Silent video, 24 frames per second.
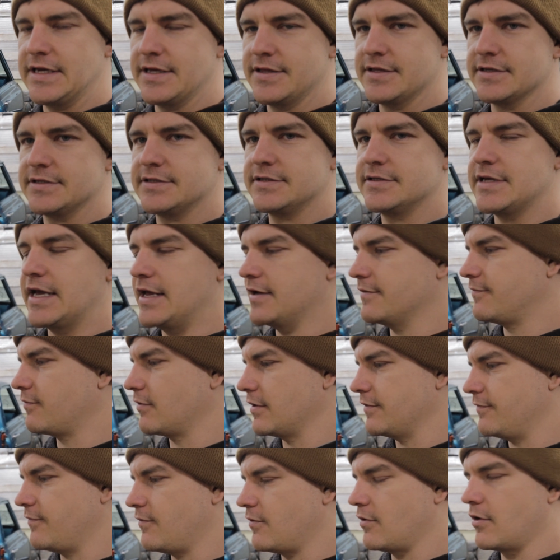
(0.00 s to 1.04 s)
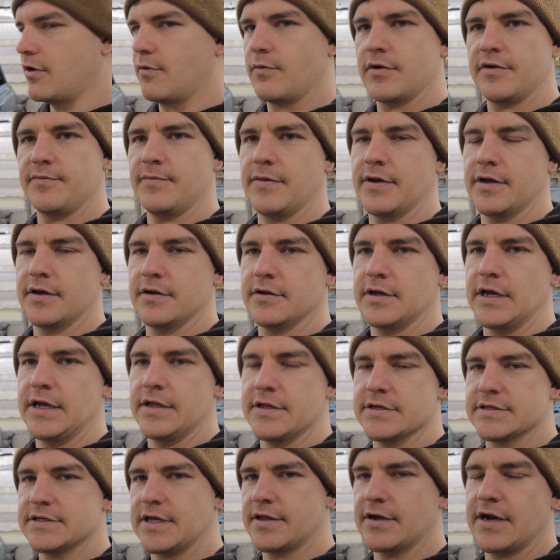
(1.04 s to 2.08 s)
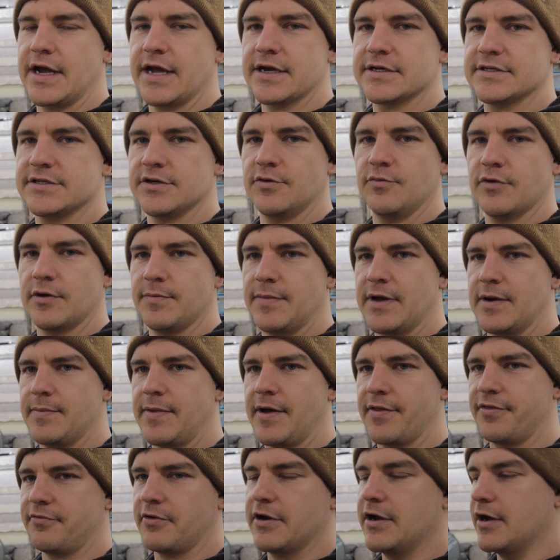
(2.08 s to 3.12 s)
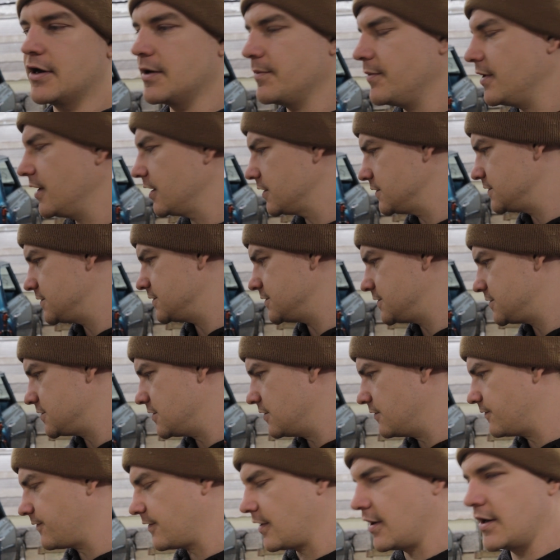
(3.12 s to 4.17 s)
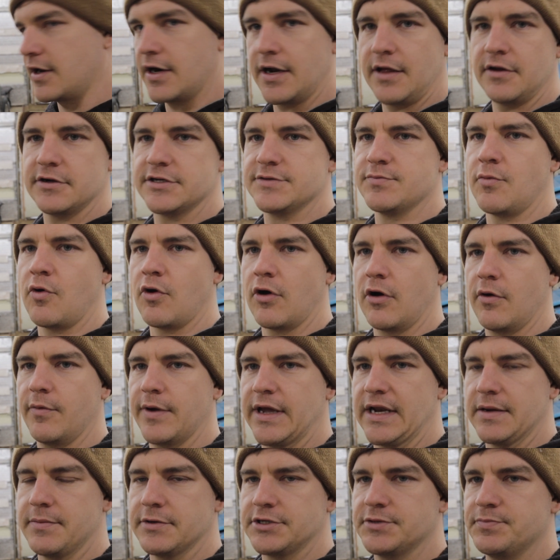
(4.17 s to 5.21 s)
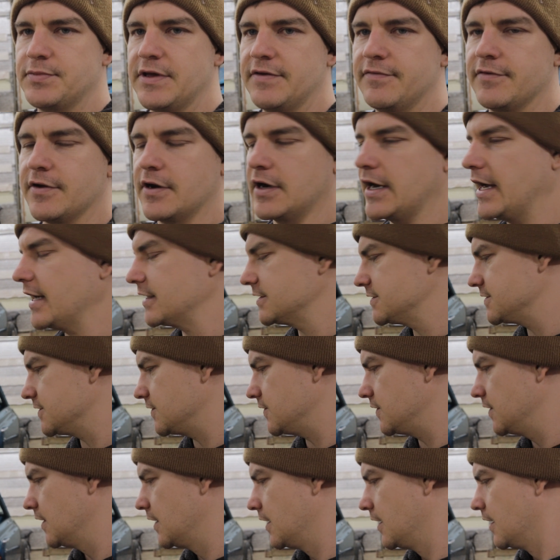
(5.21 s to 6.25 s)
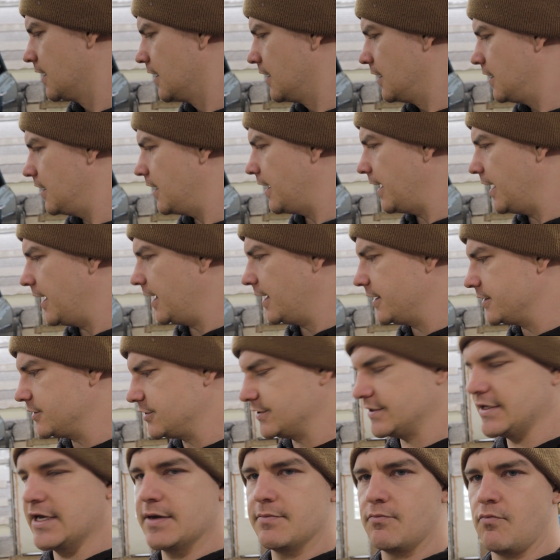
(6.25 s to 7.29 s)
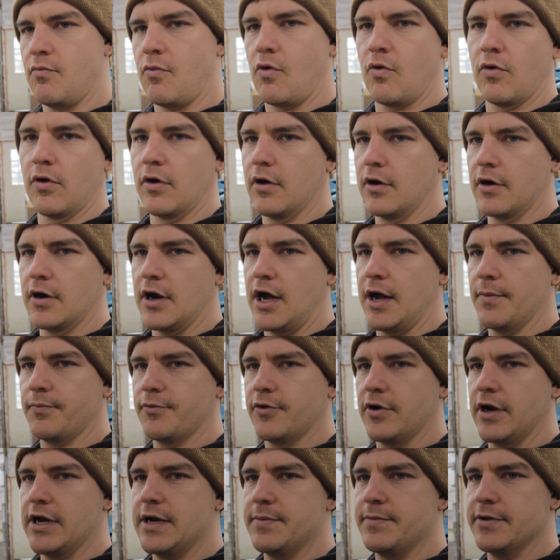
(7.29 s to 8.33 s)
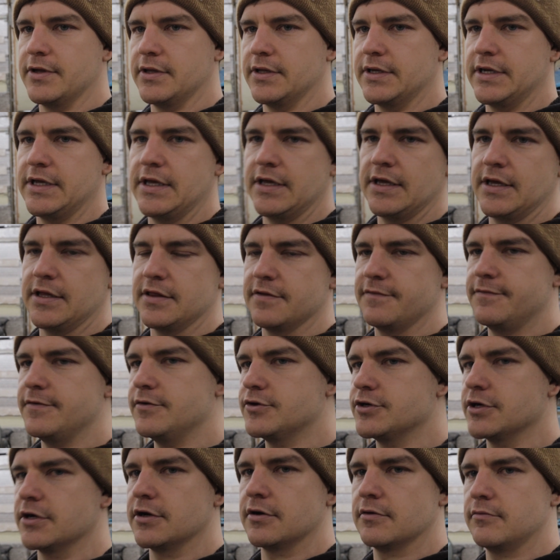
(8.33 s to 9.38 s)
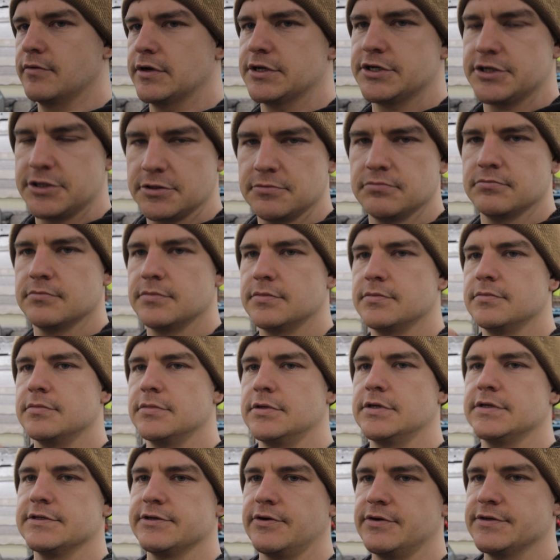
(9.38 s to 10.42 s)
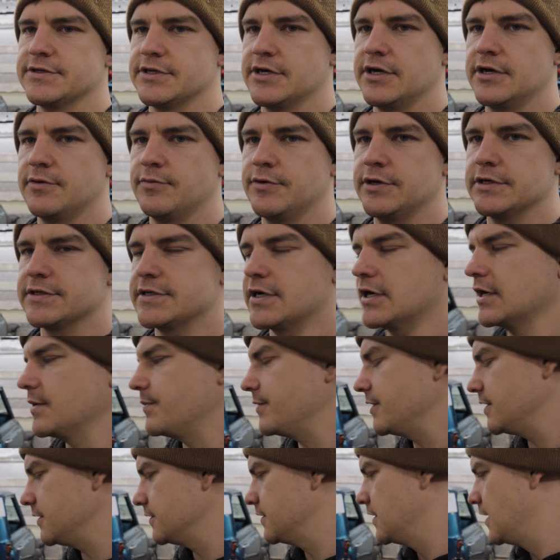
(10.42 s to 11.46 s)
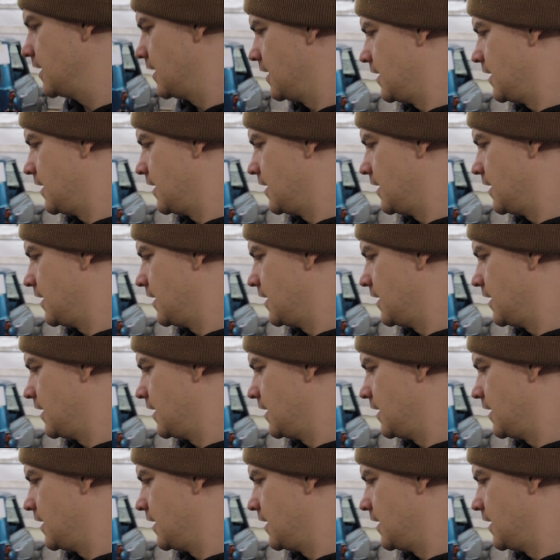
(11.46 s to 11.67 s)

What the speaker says: in this Dana 44 would have, in this other axle, would have been about $300. So for $100 more, we get a much beefier axle and just get more upgradability in the future, which is always good when you're starting a build.